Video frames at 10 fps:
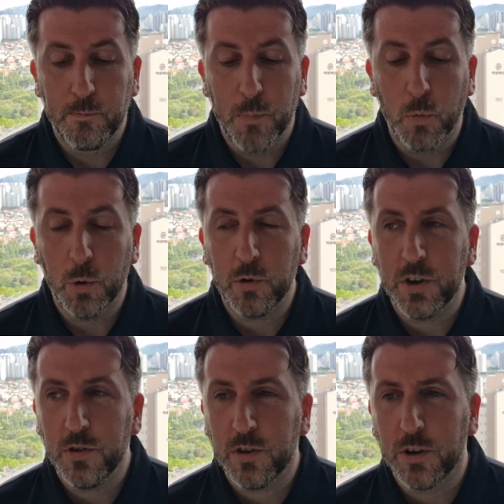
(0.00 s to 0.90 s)
but what was
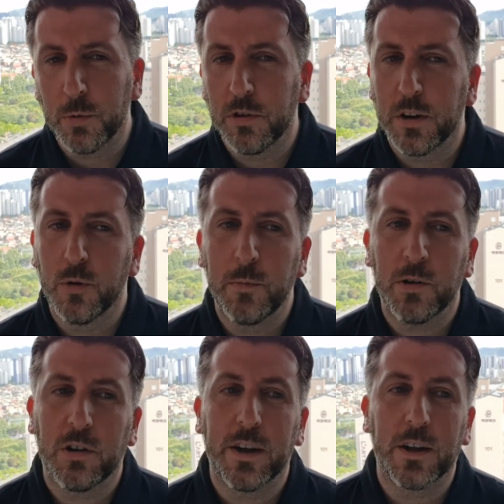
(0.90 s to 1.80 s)
interesting was that
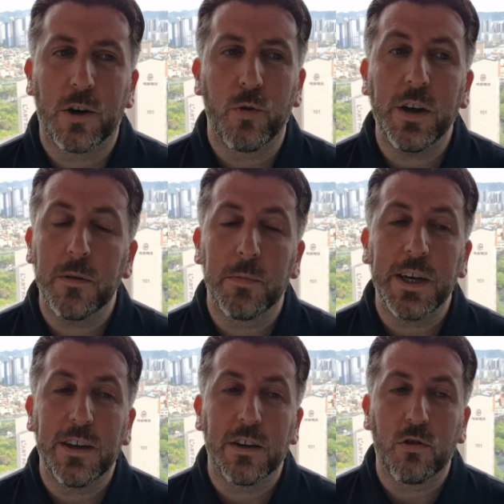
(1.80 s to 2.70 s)
almost like the Korean
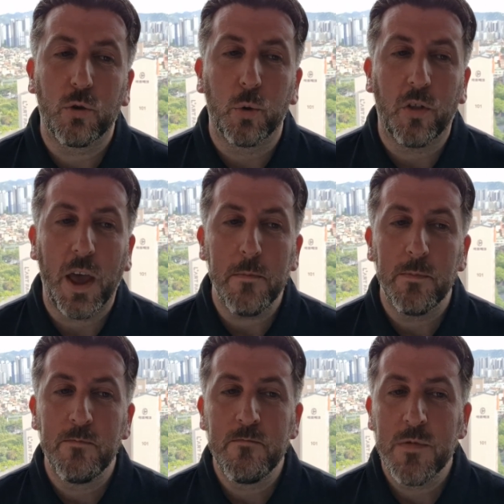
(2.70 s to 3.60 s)
media saw
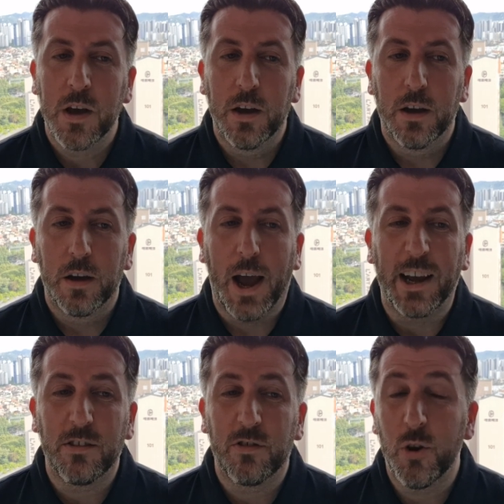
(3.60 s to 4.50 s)
them
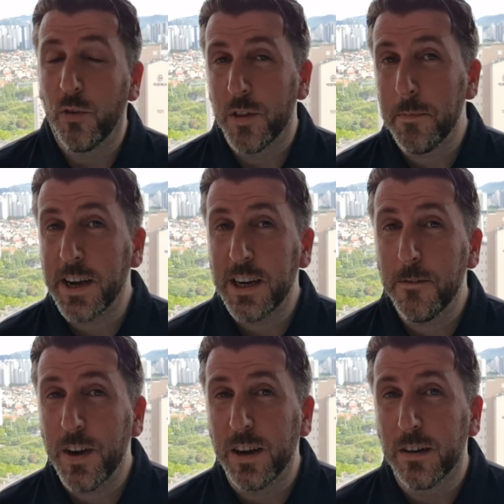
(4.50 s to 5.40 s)
as not the main
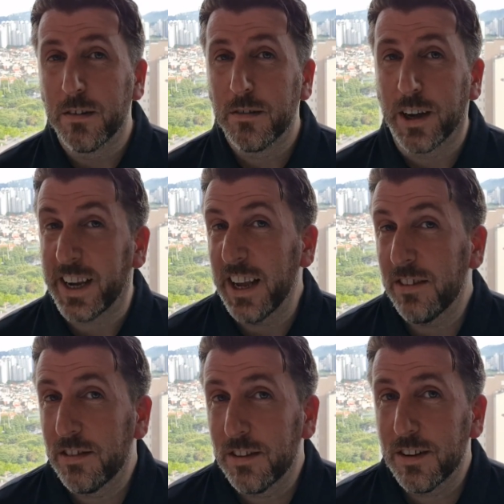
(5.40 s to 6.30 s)
event, I
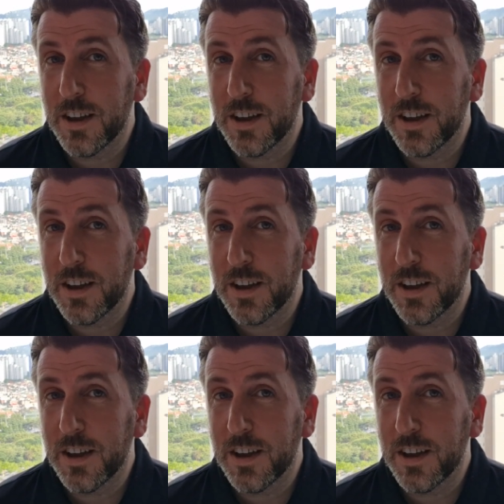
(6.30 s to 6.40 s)
guess.